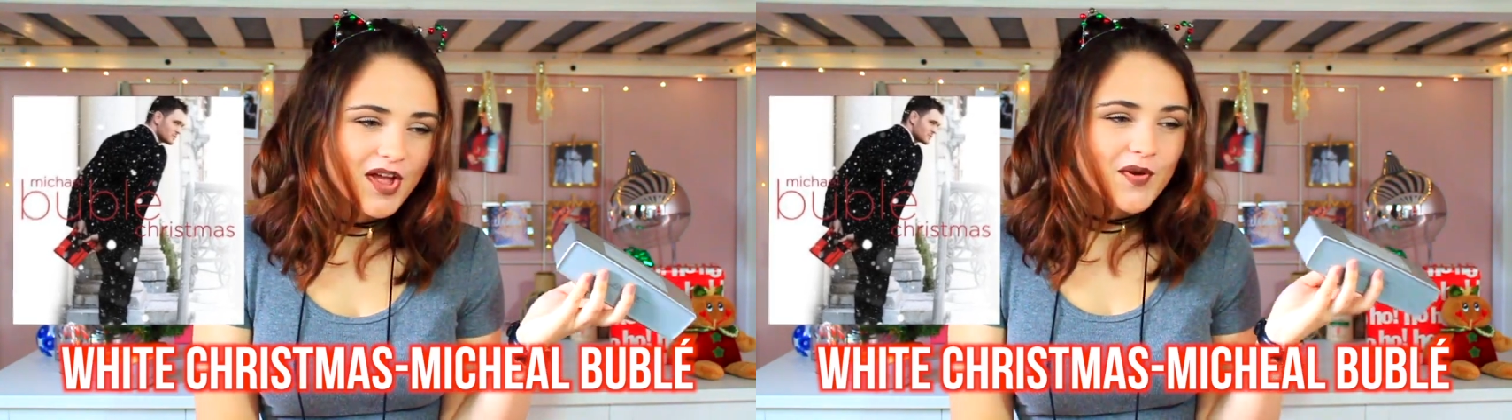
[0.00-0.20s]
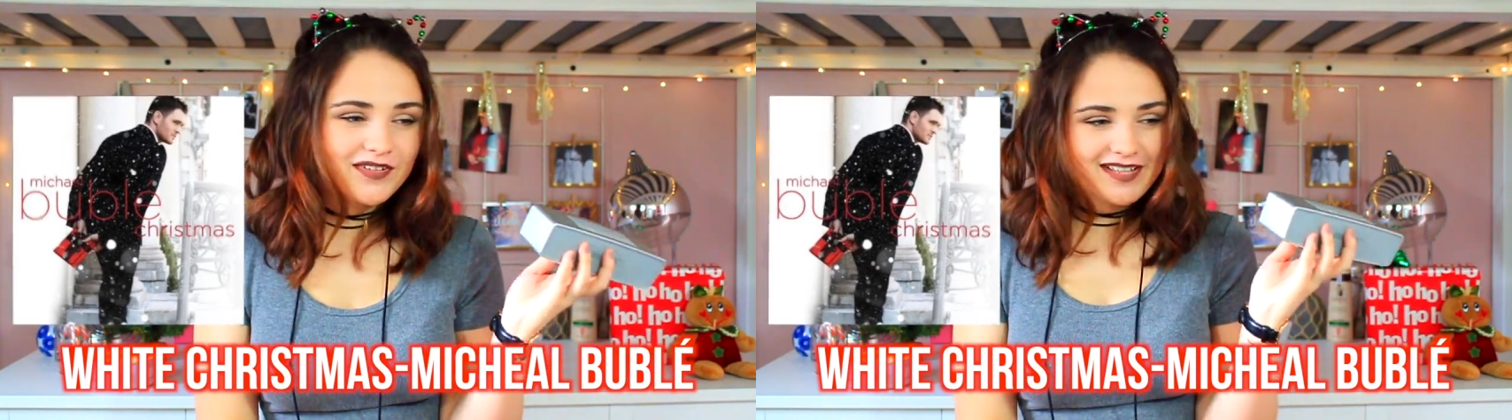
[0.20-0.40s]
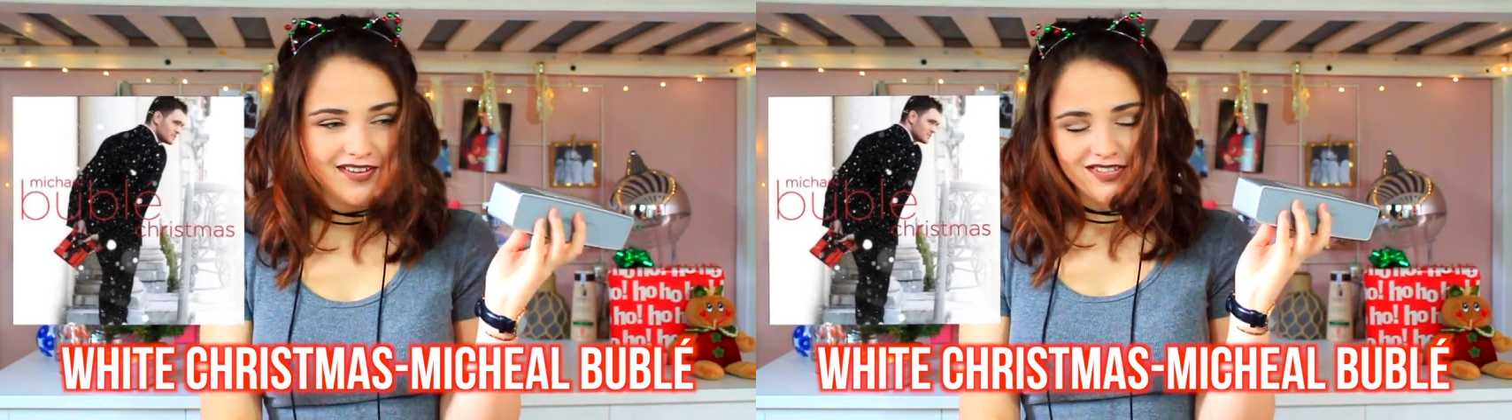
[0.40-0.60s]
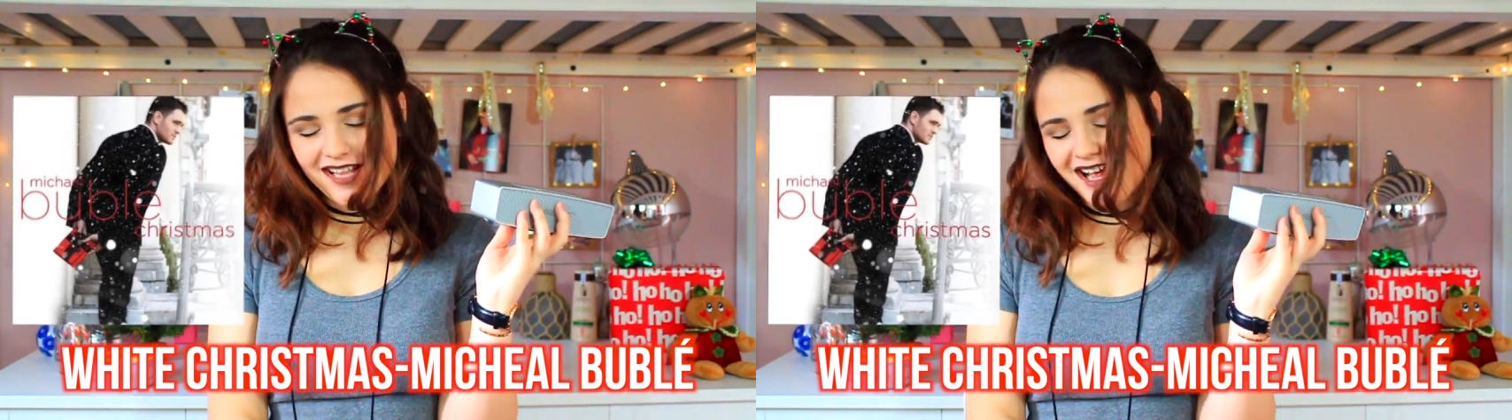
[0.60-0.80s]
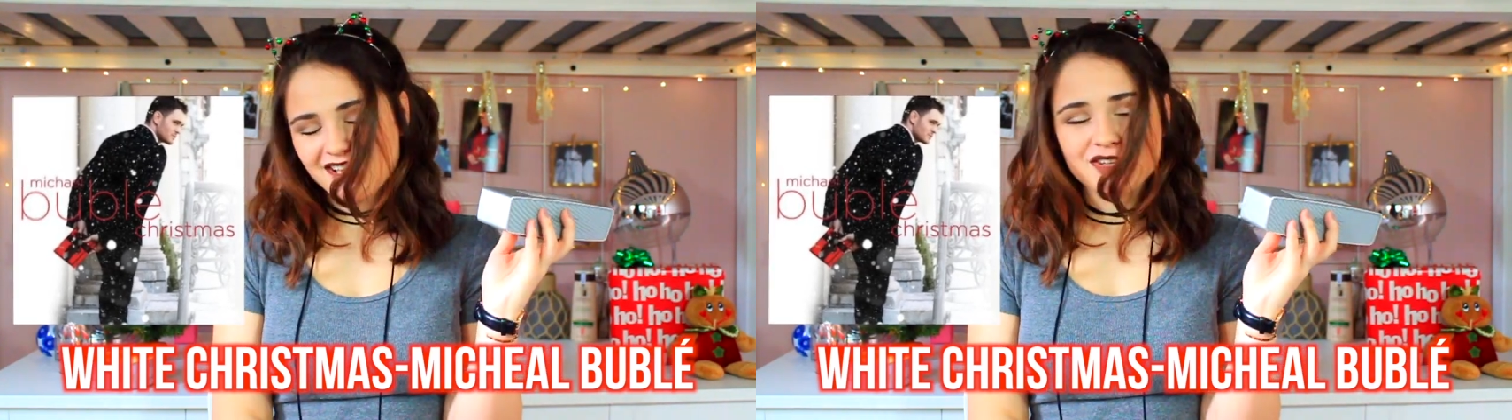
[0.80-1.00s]
just
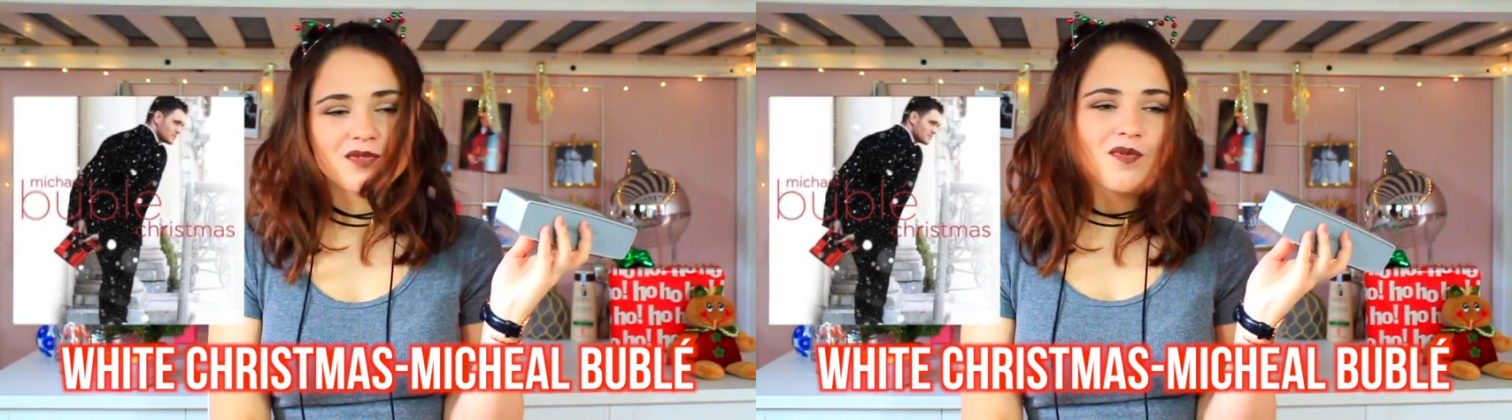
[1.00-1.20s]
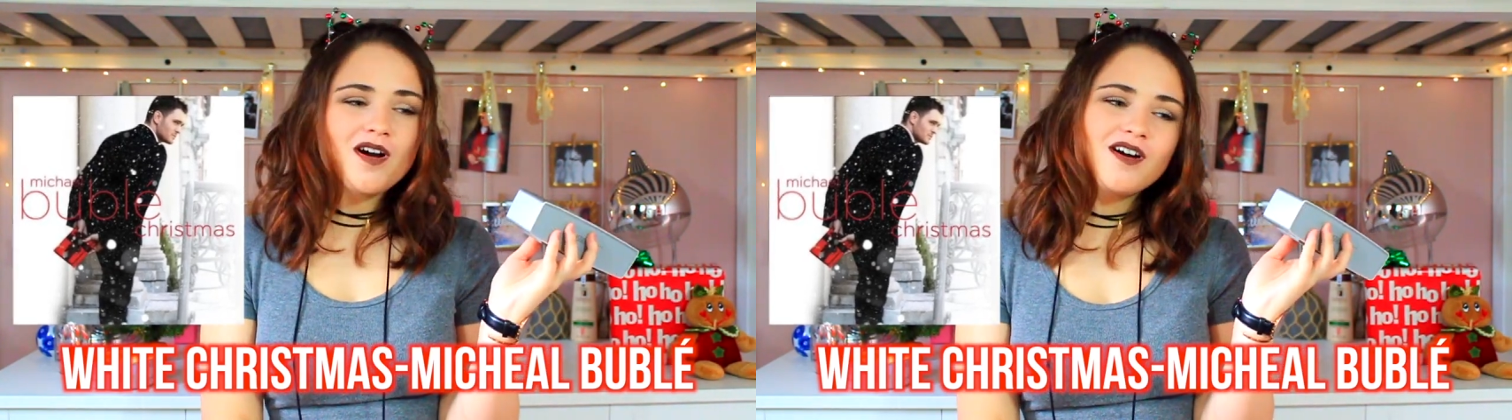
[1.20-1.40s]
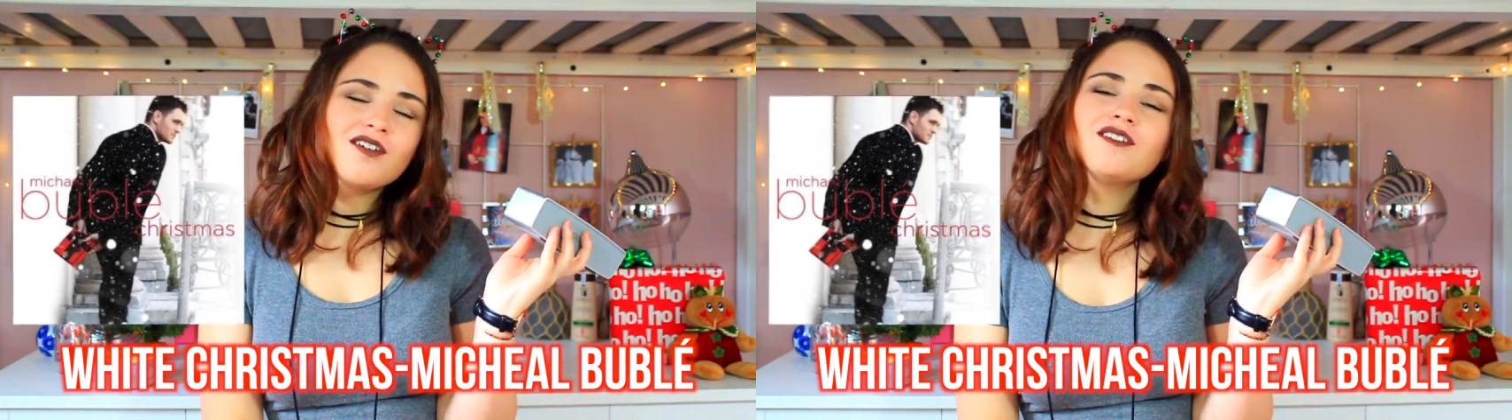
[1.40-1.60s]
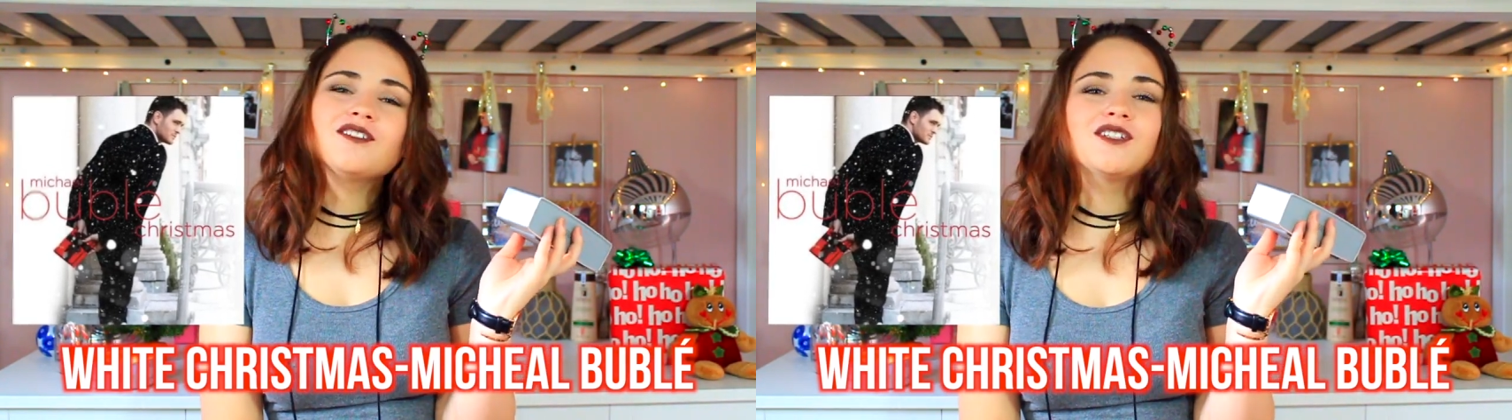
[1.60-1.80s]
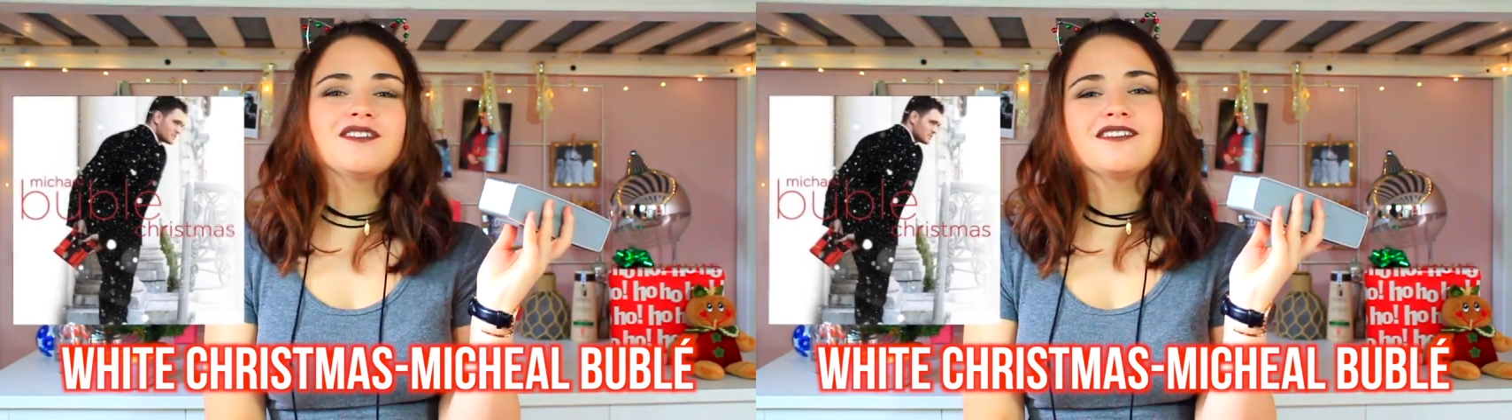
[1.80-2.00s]
like the
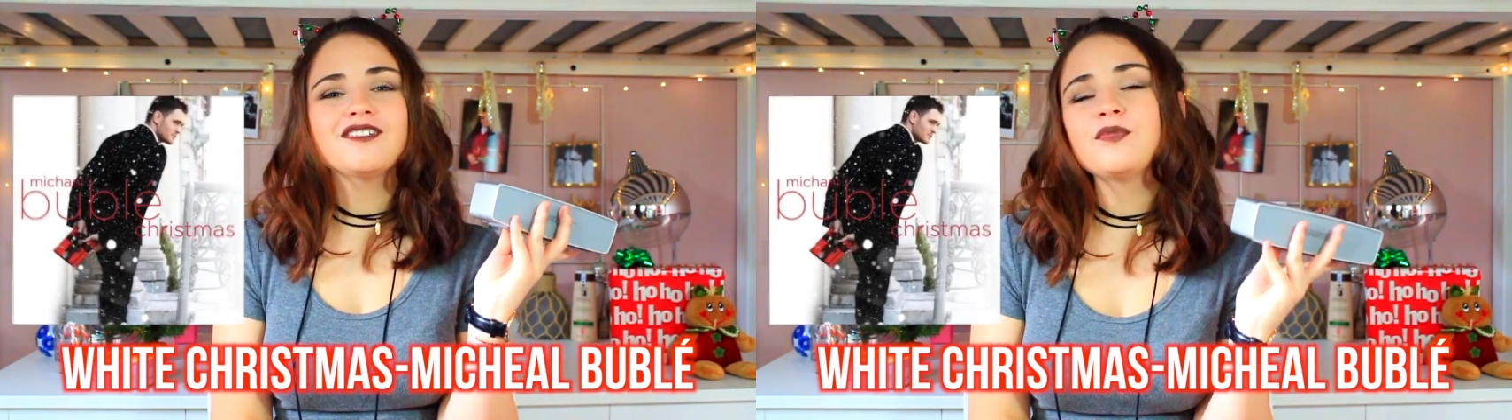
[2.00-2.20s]
ones